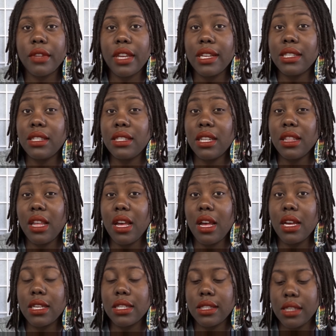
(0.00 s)
instant
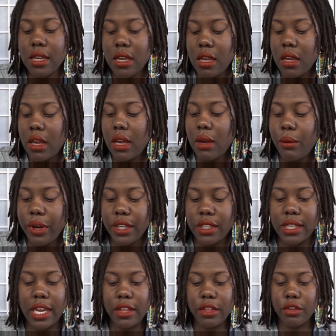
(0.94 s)
locks, where you
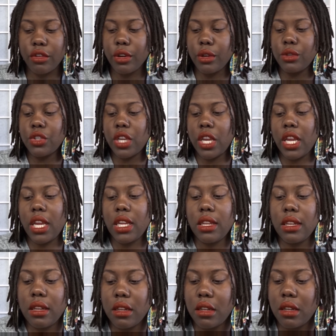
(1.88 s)
take the
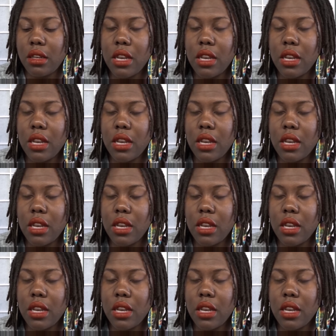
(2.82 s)
crochet,